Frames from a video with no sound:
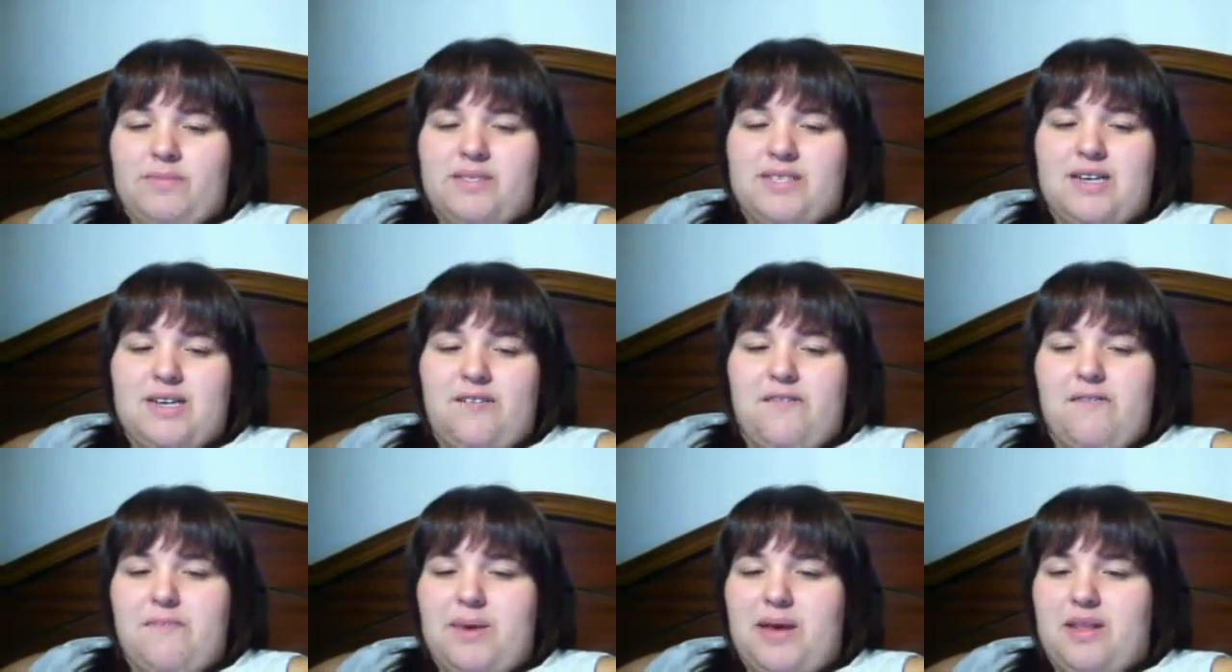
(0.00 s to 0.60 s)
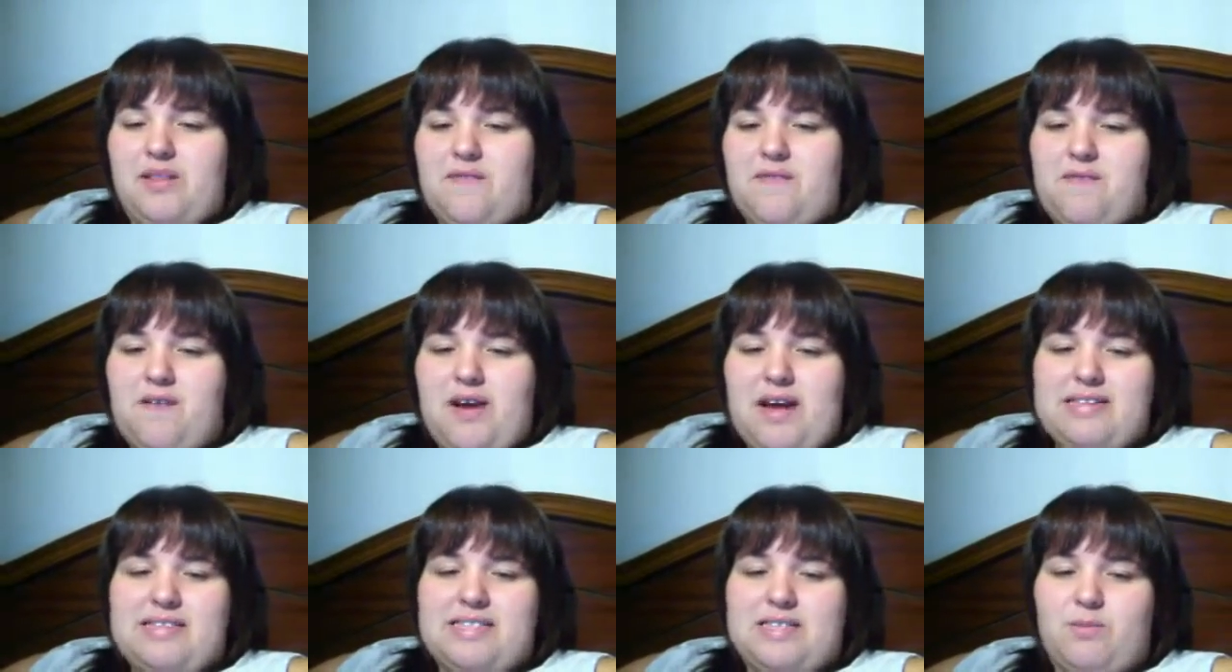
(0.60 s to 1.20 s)
Stuff about the
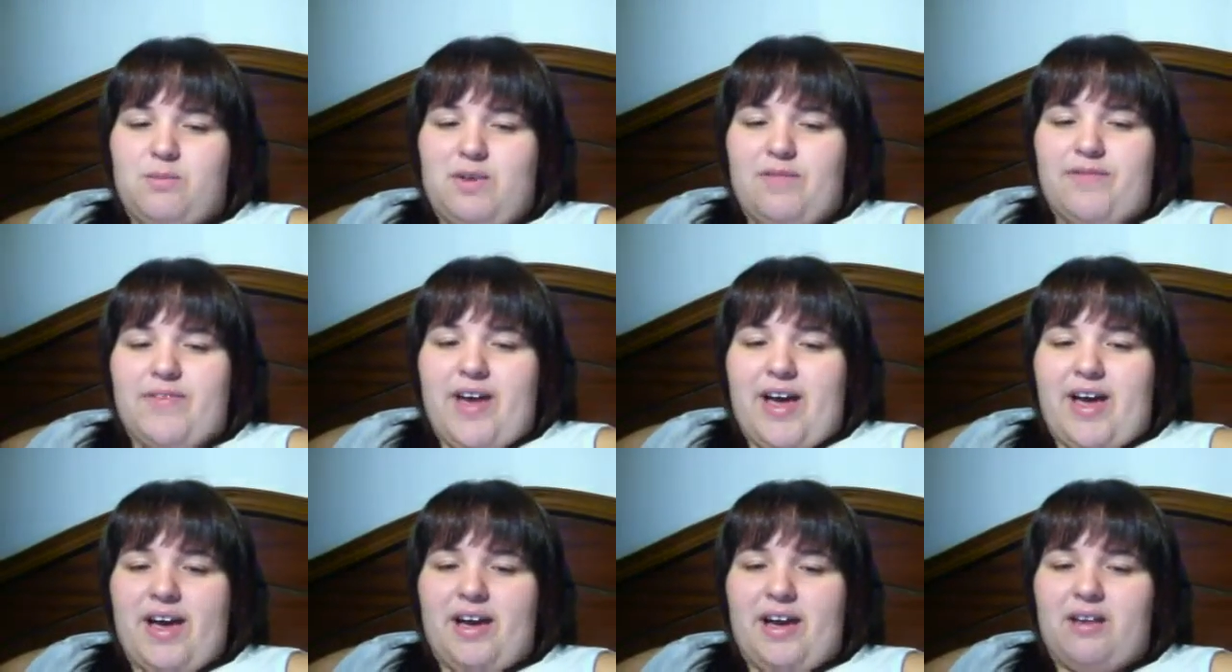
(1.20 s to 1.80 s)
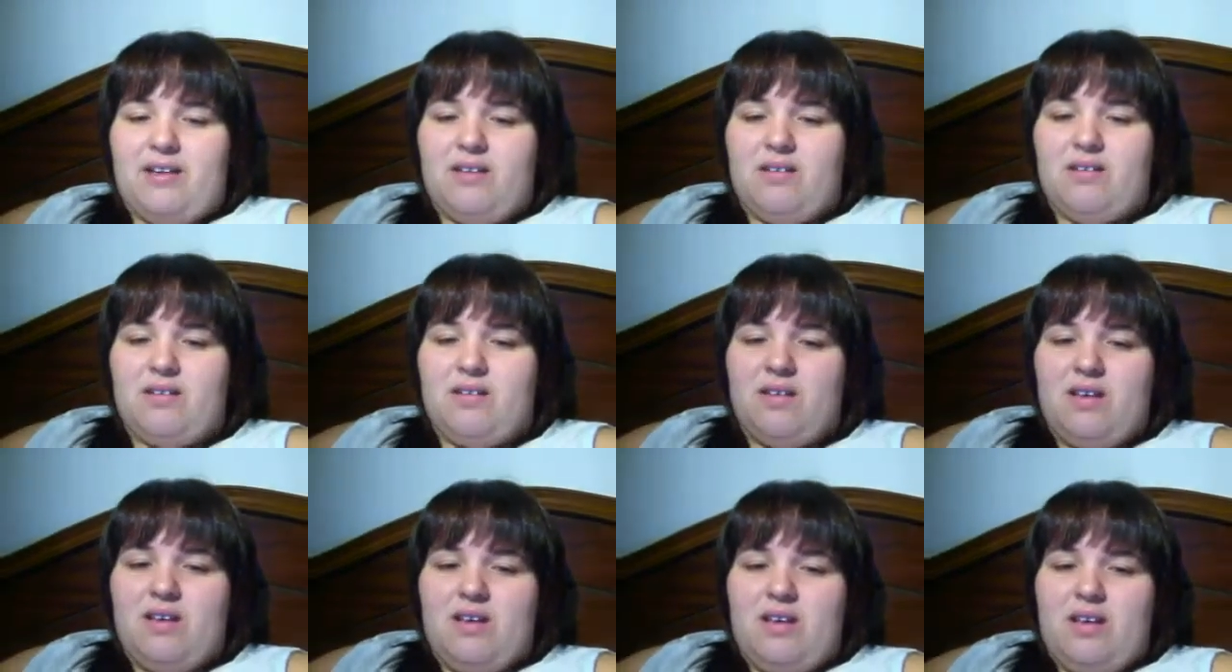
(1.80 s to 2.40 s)
fights that we've had,
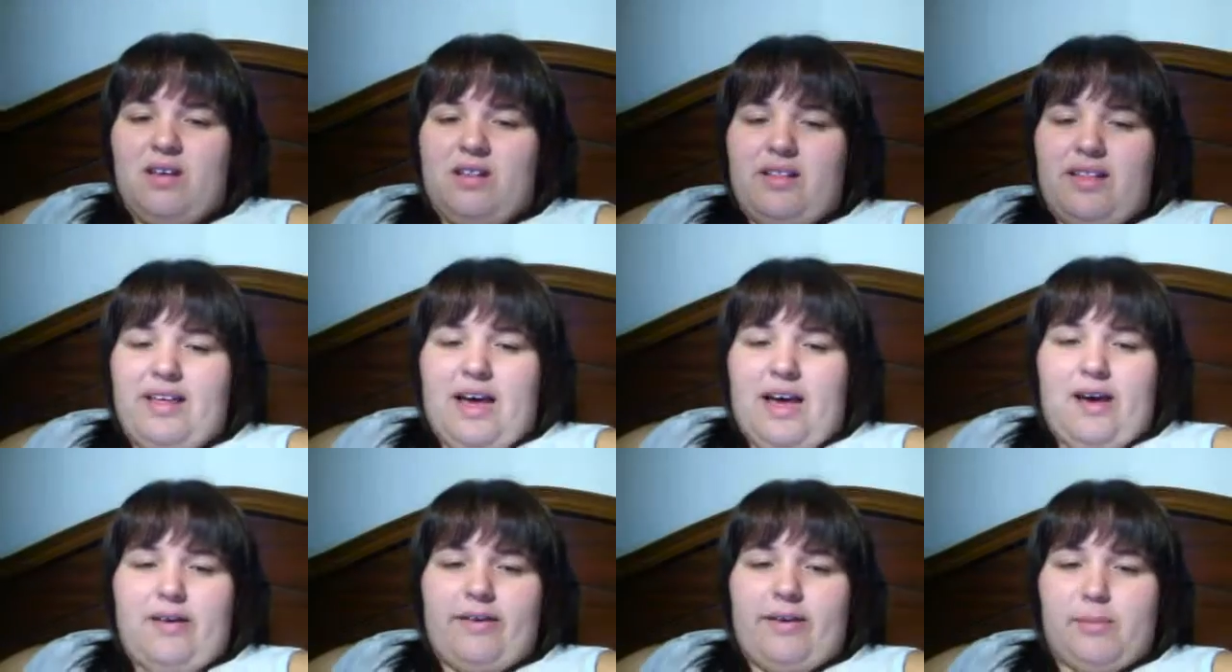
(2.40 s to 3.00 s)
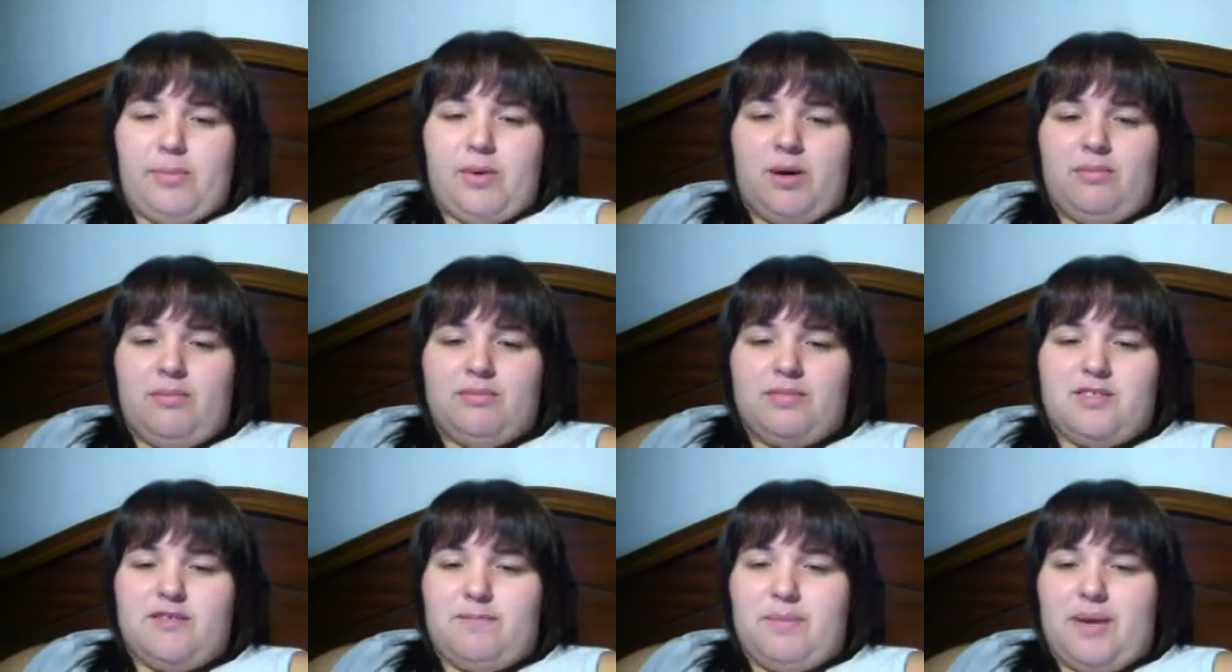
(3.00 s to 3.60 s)
how our
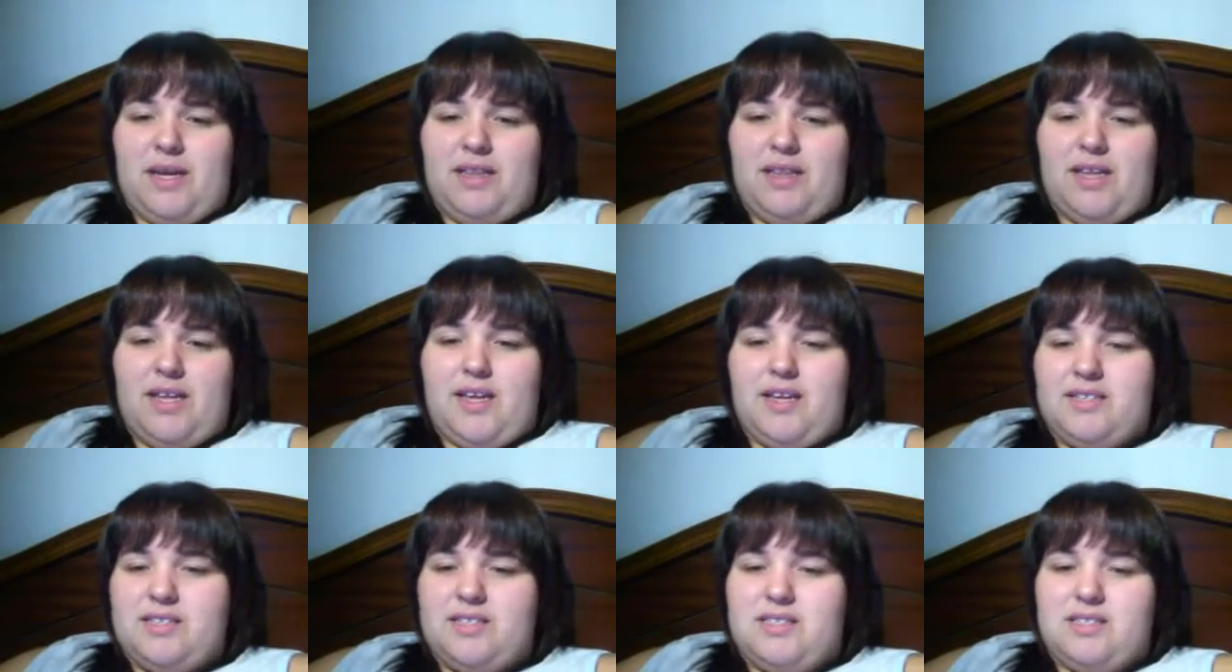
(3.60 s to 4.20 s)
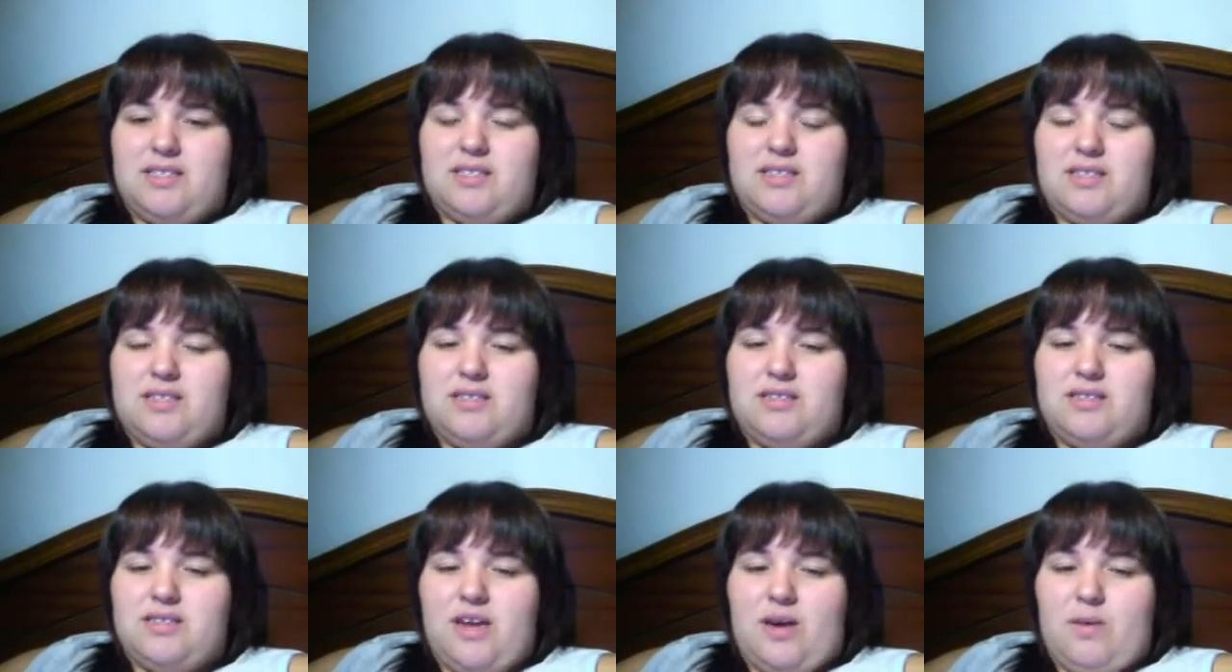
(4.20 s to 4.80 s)
problems have been there since
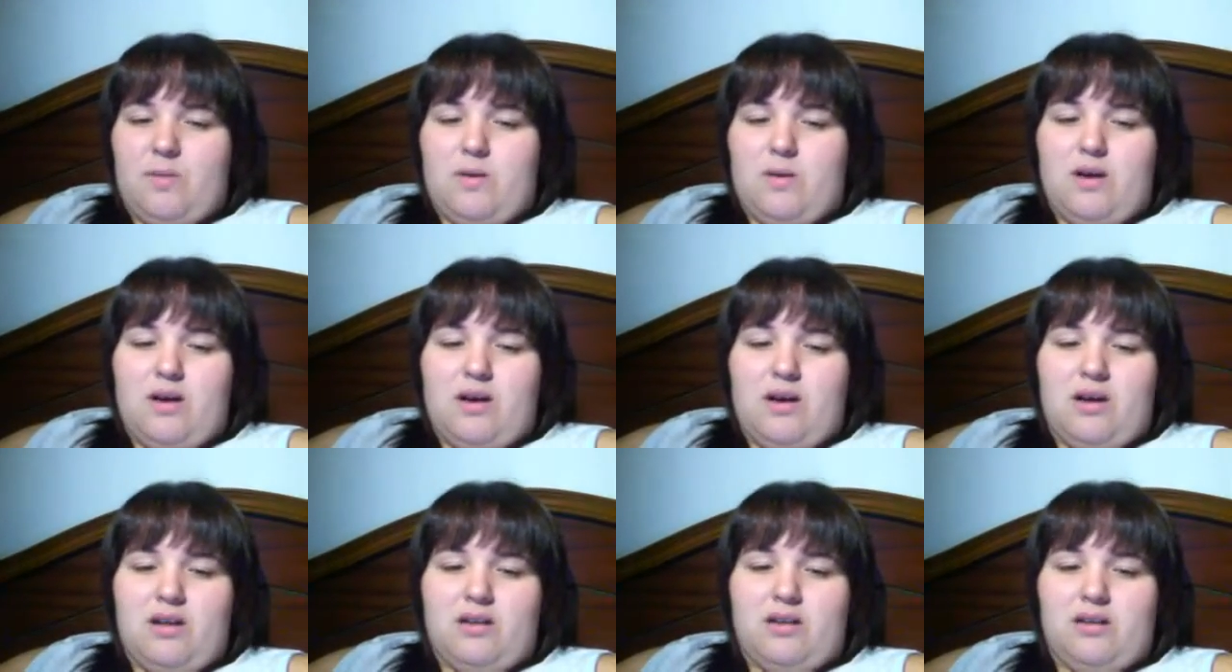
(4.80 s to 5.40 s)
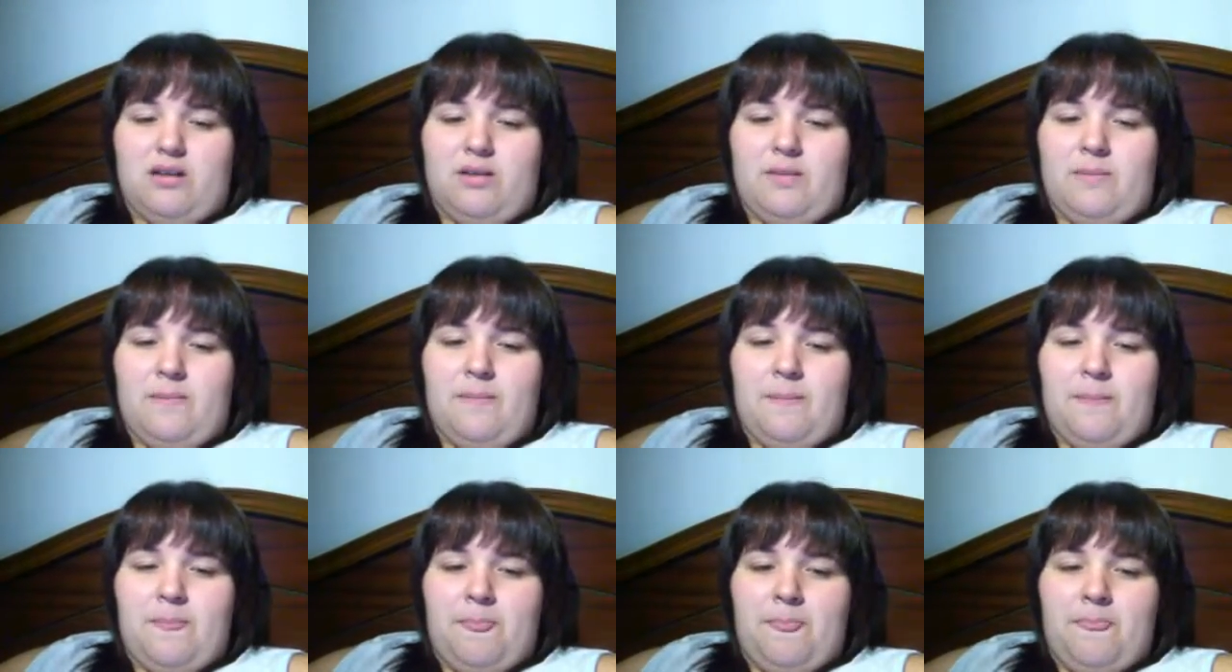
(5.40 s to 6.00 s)
day one,
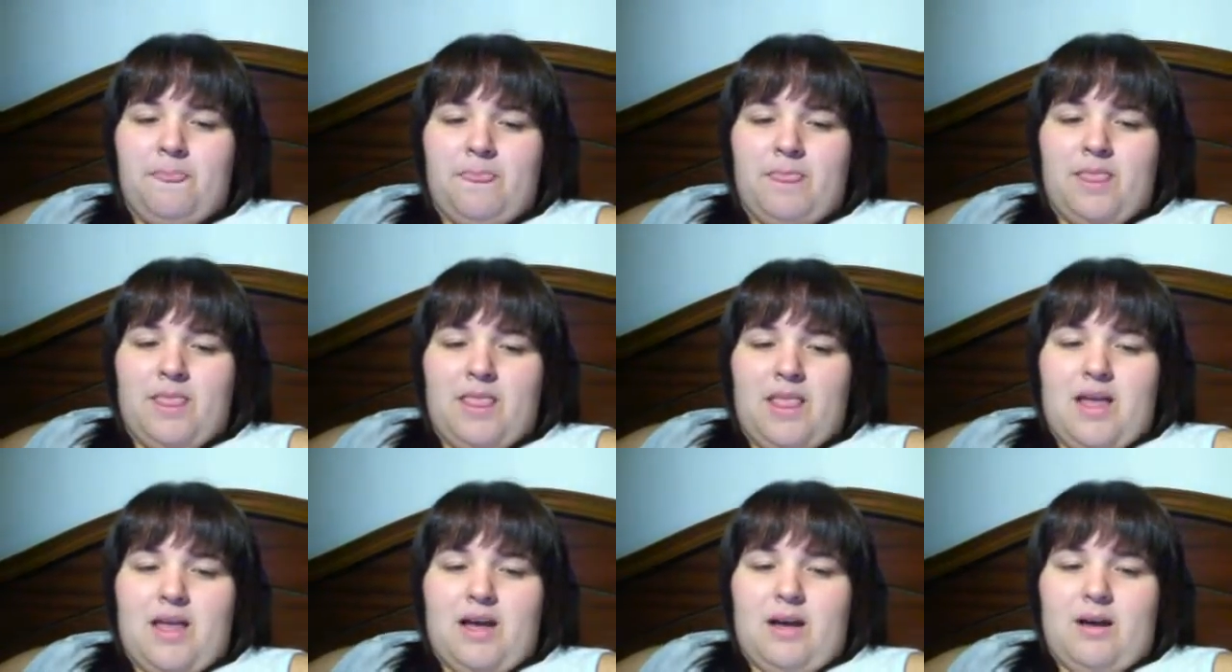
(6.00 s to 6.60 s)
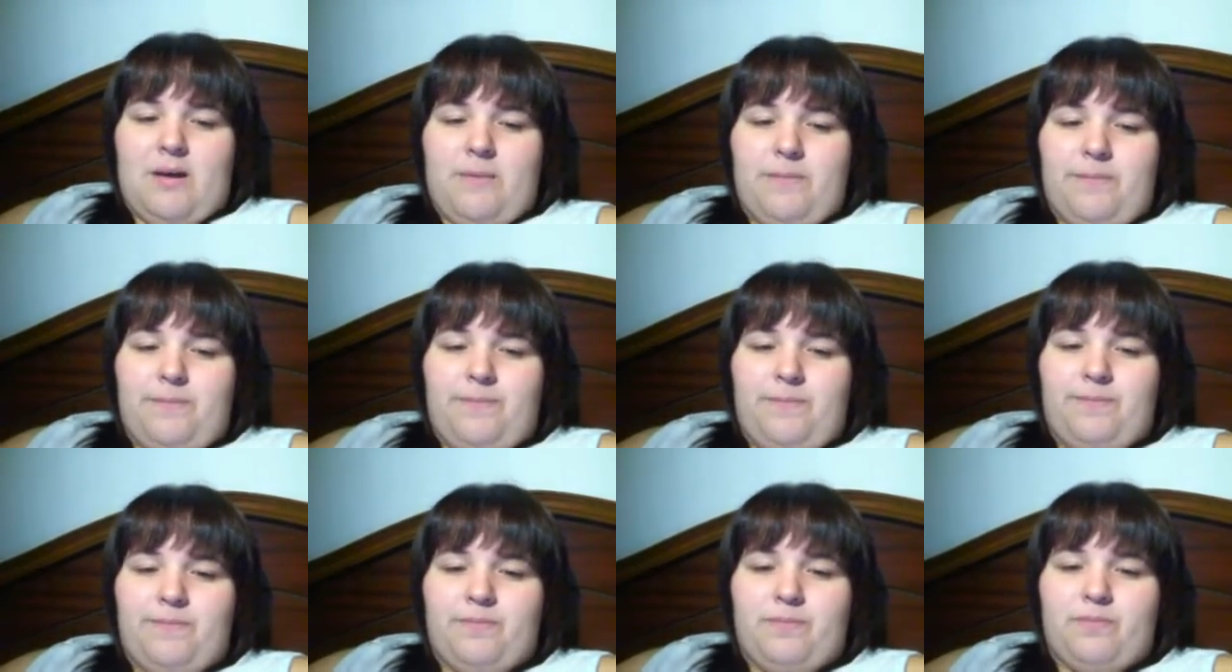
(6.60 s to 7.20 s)

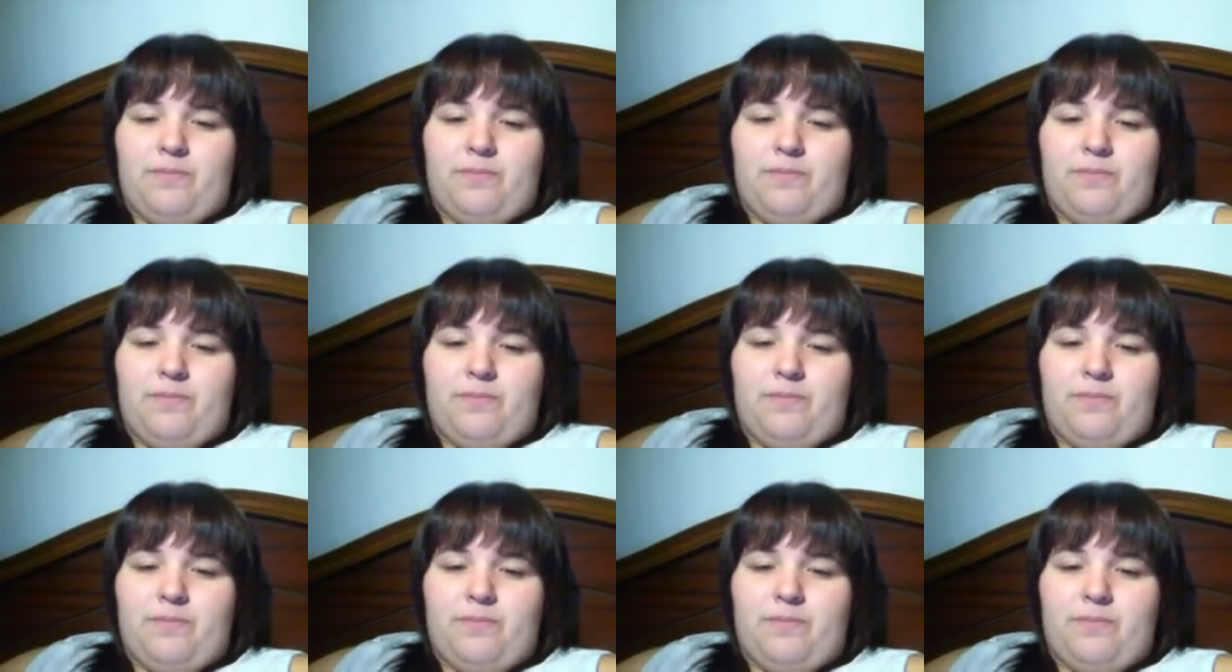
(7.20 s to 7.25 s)
and,